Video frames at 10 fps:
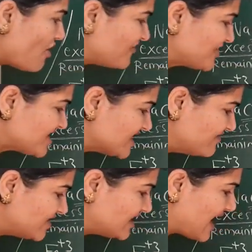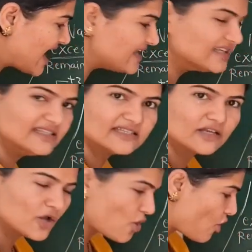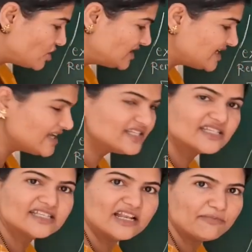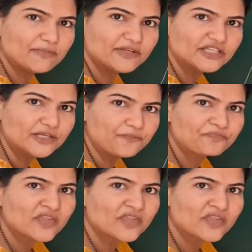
of silver ions on the AgCl PPT.